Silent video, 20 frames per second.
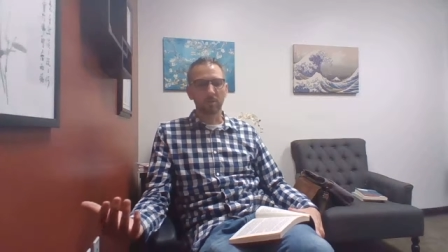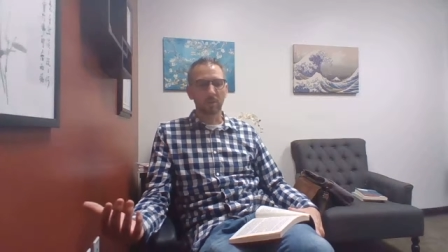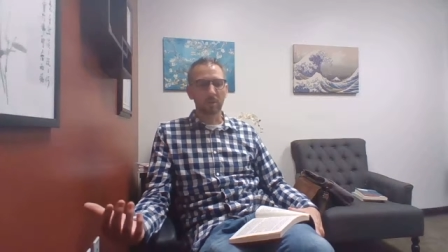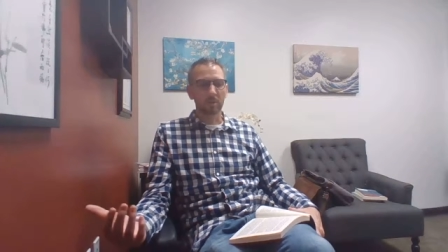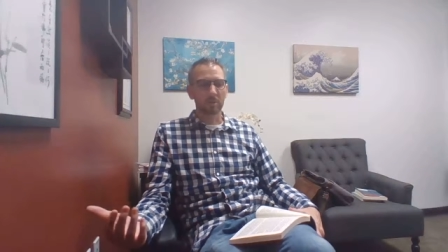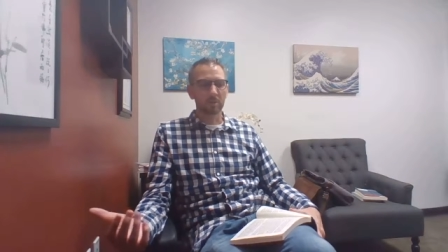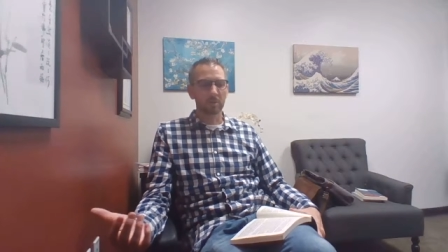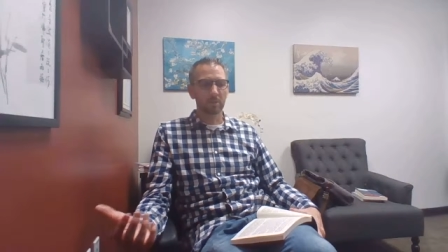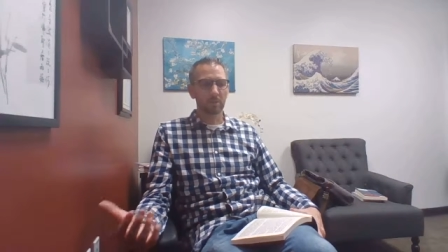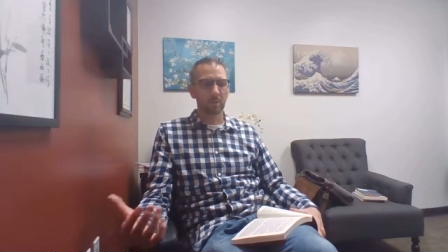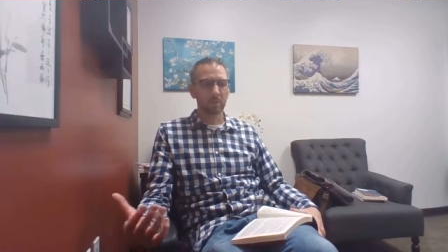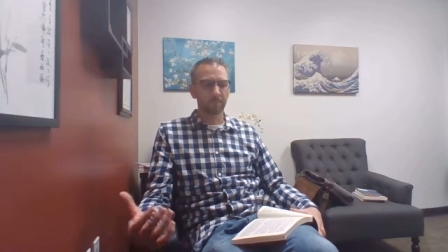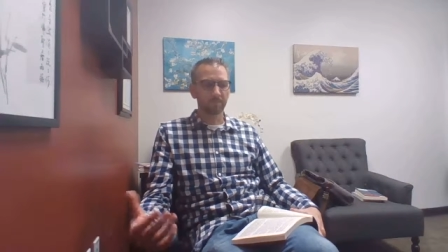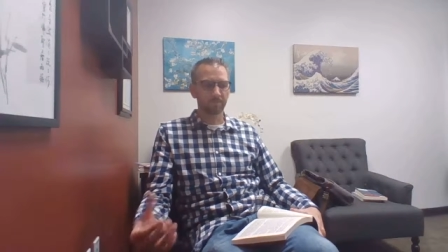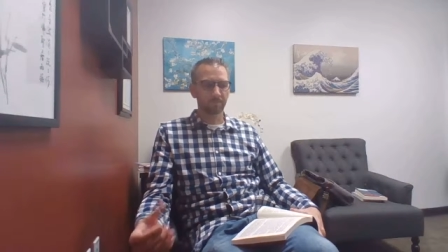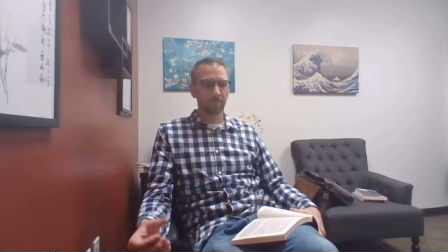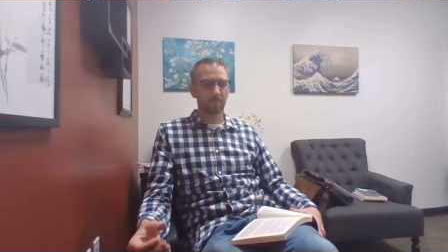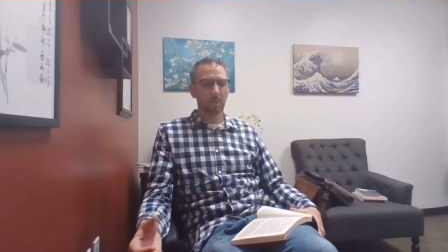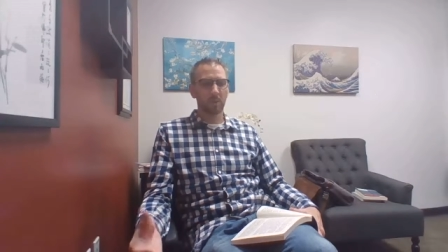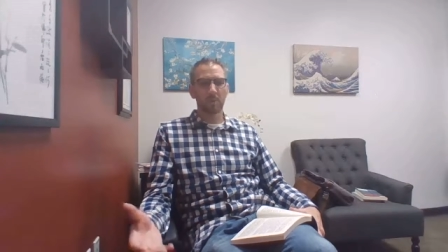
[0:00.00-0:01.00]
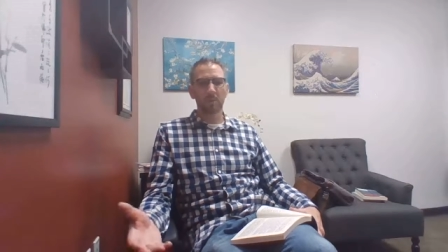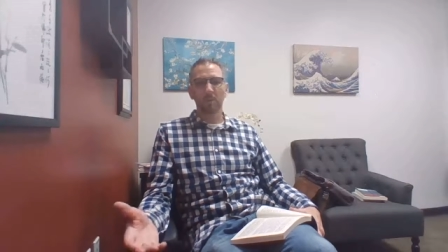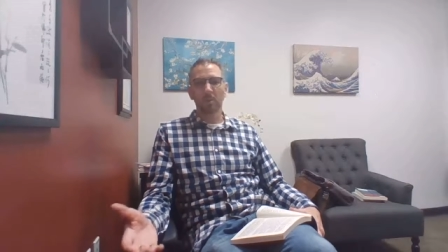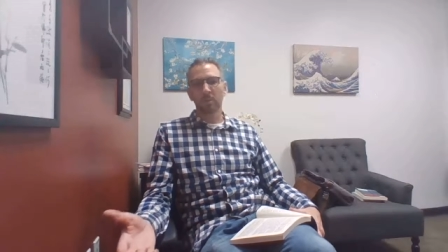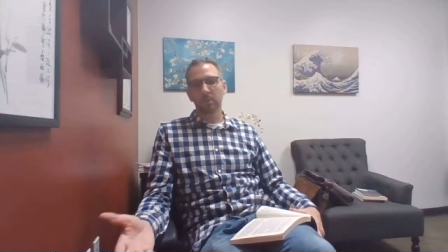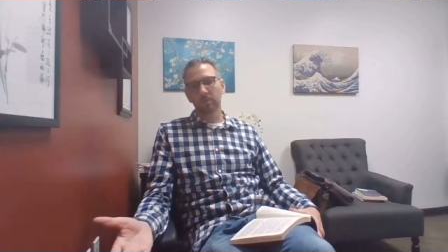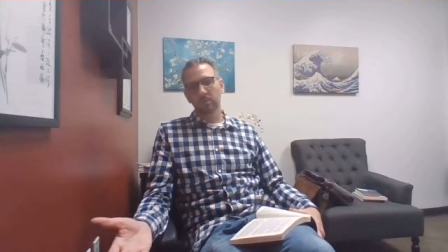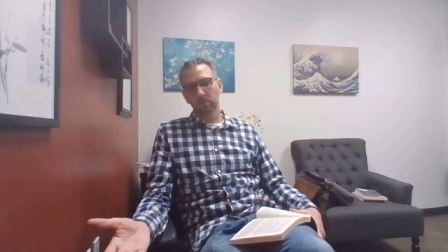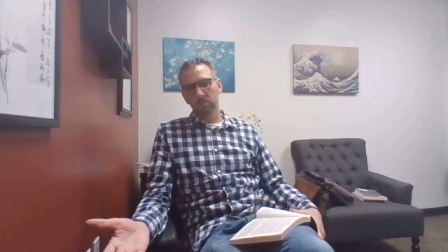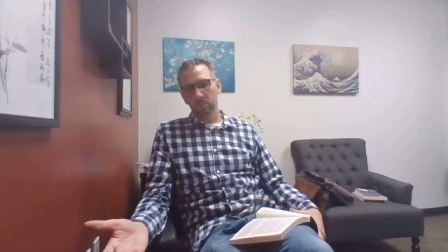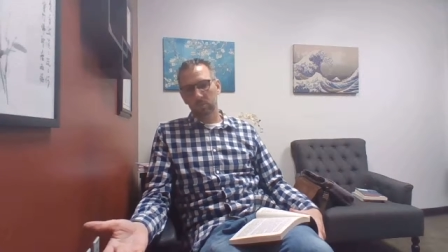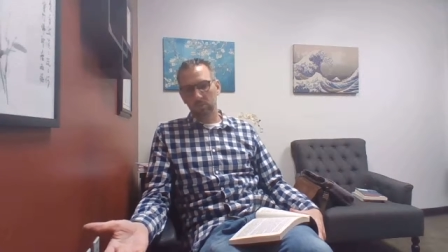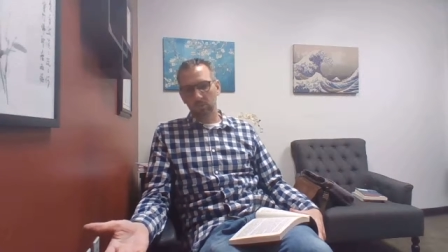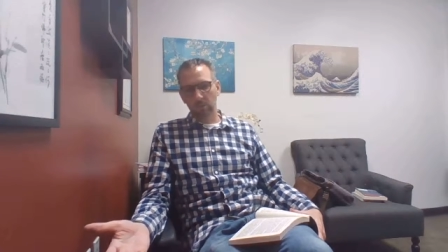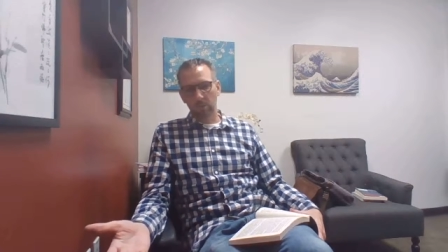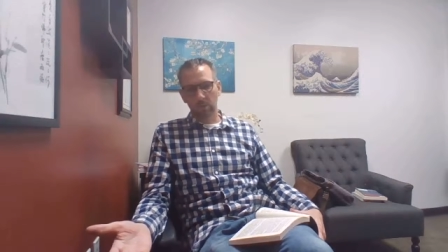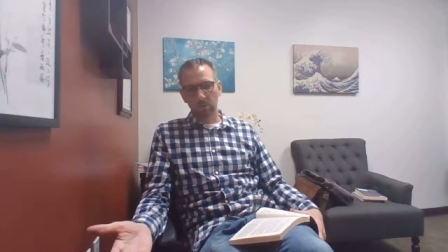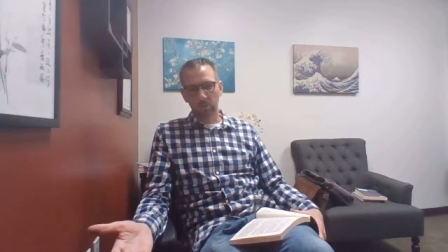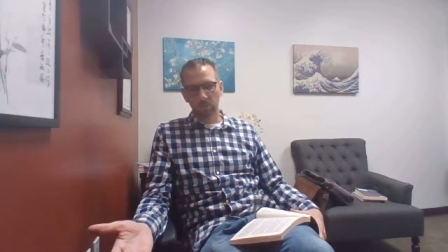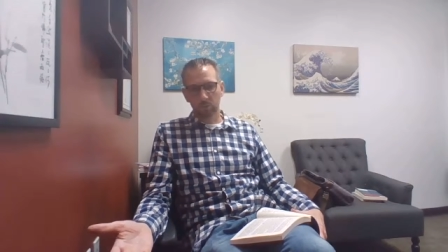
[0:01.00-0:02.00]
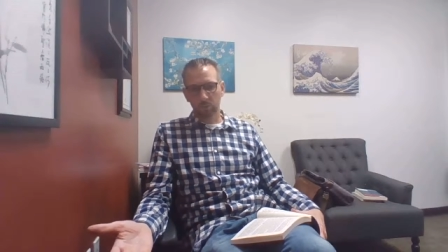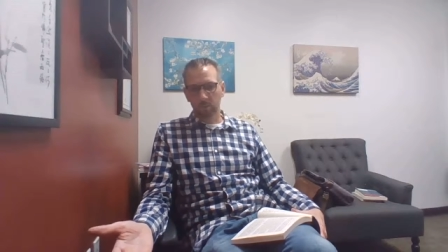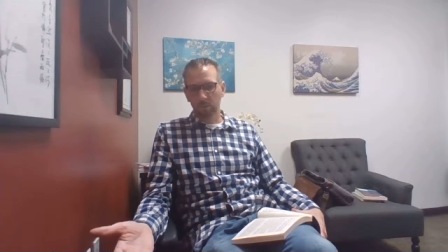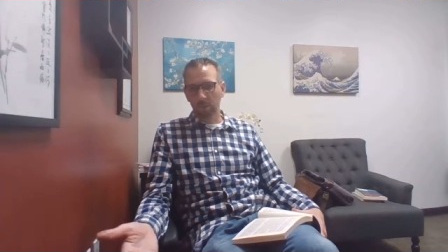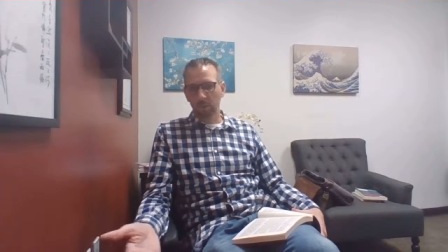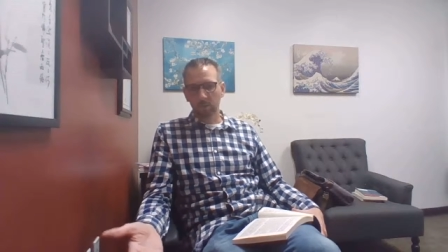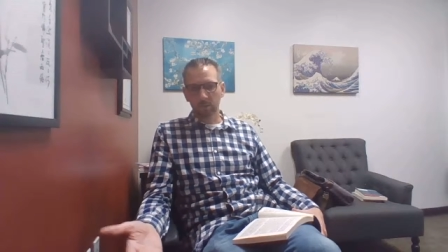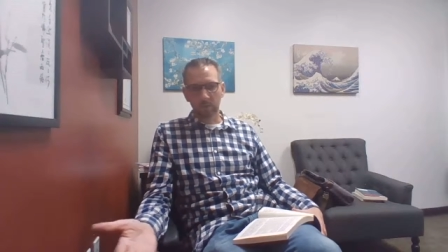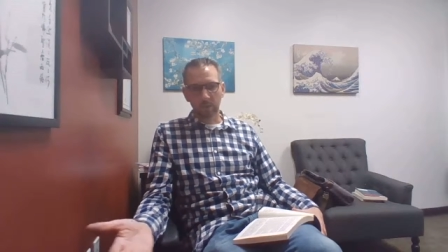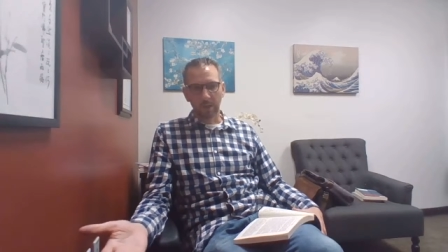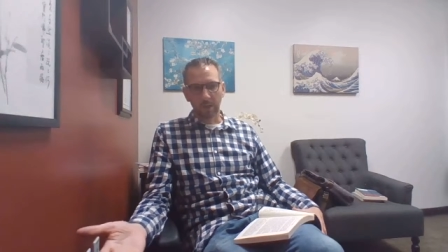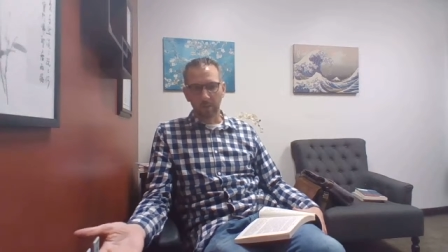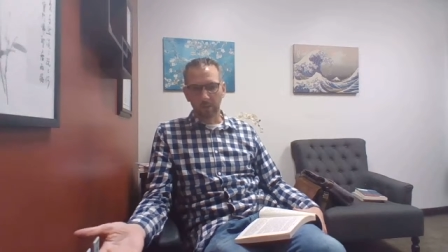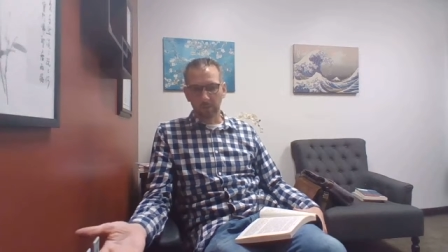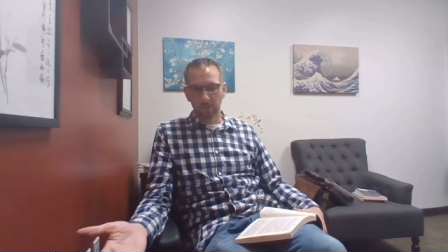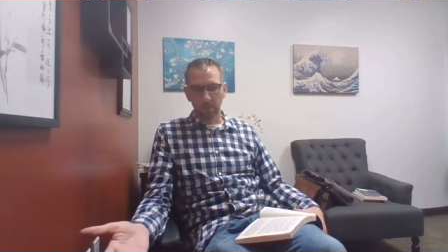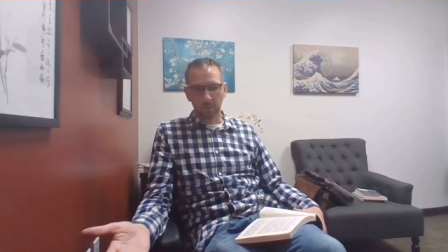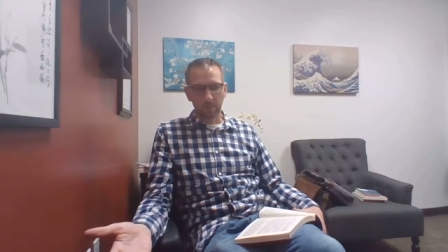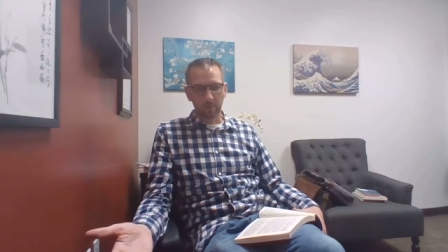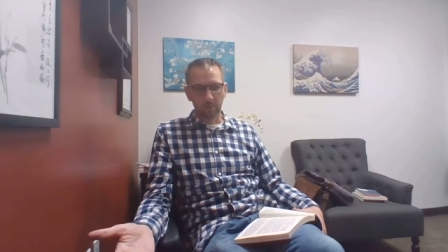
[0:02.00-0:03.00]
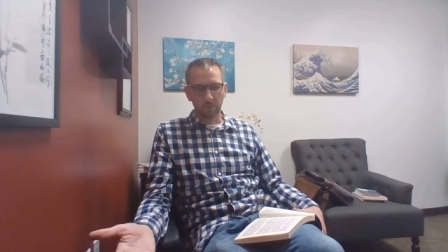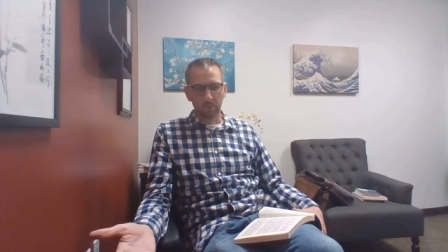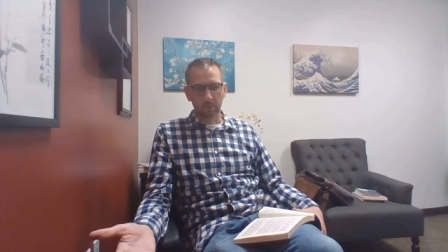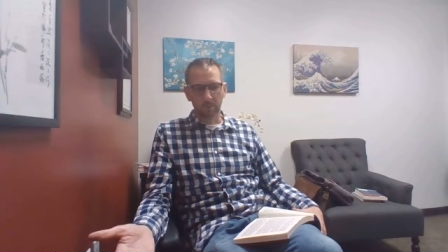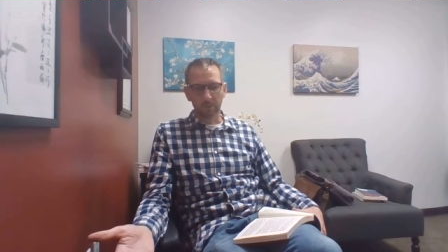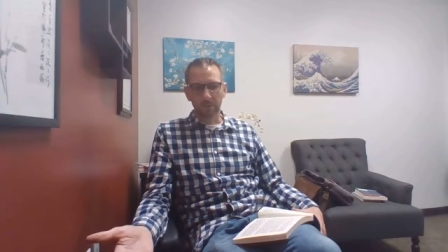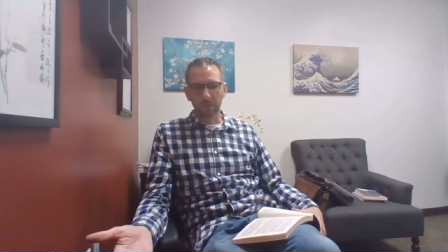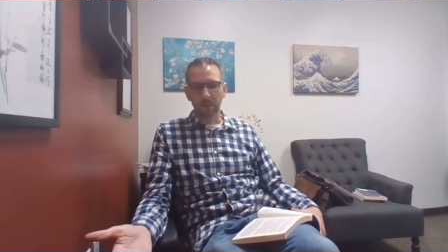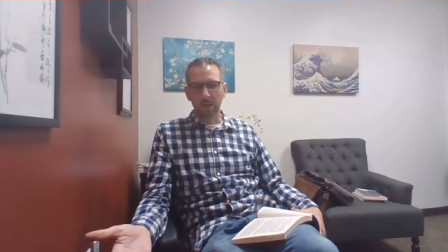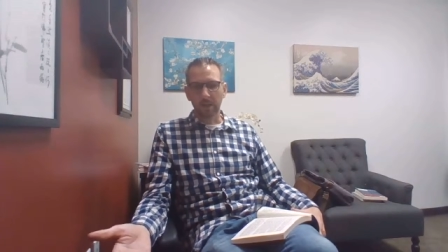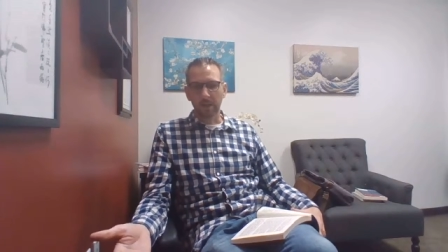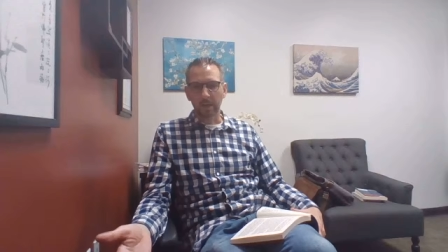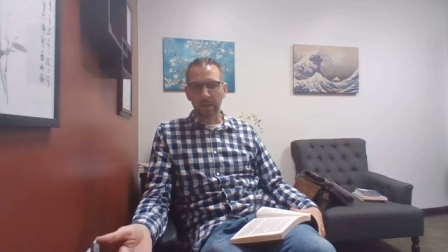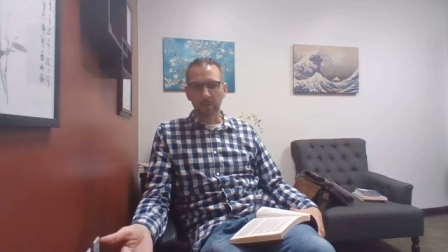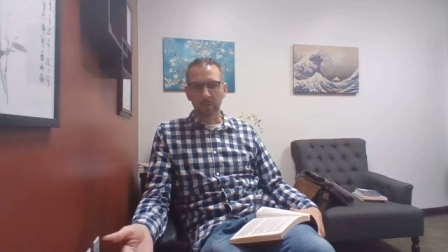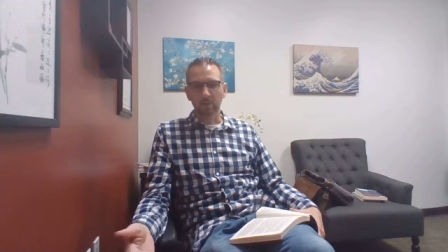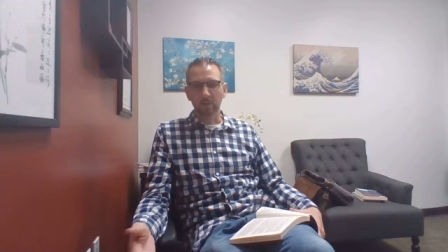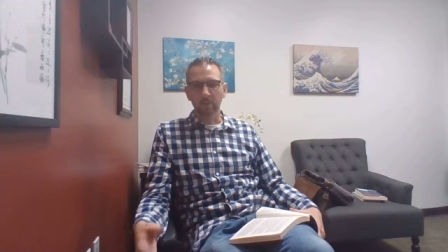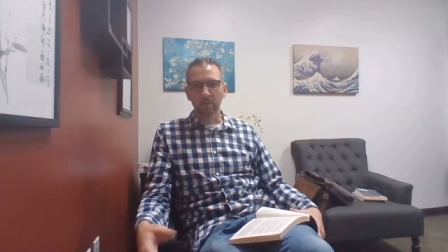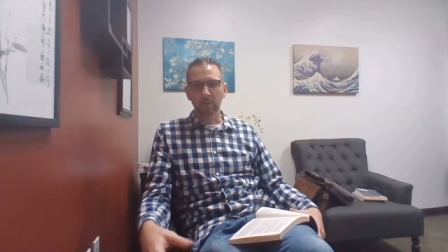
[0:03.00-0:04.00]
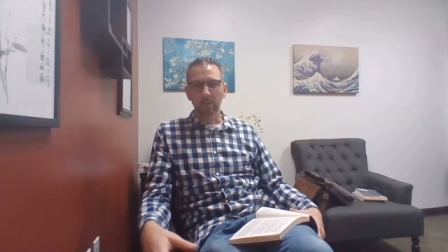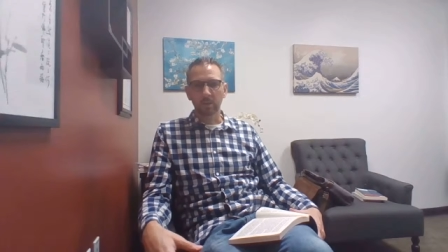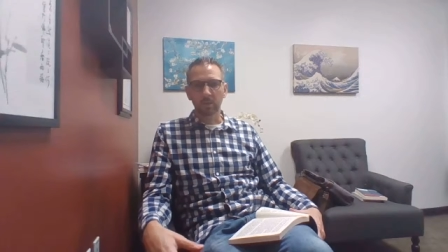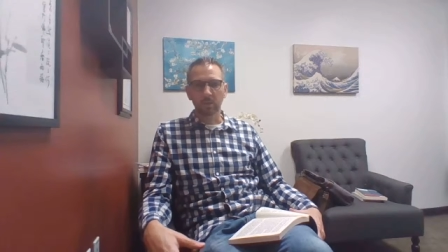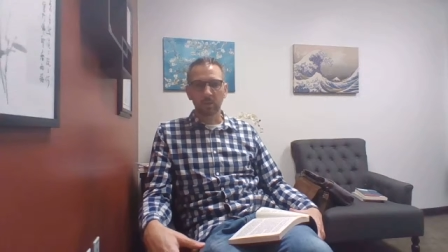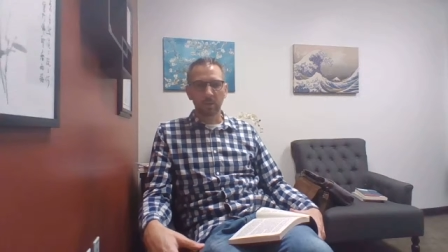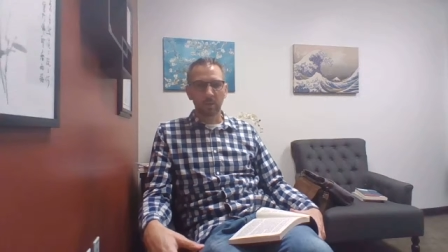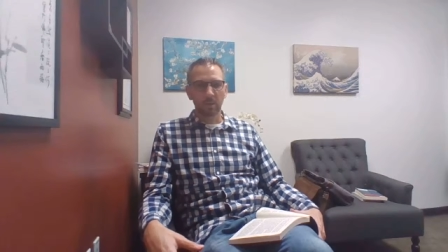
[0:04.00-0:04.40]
And to be honest, this is not actually the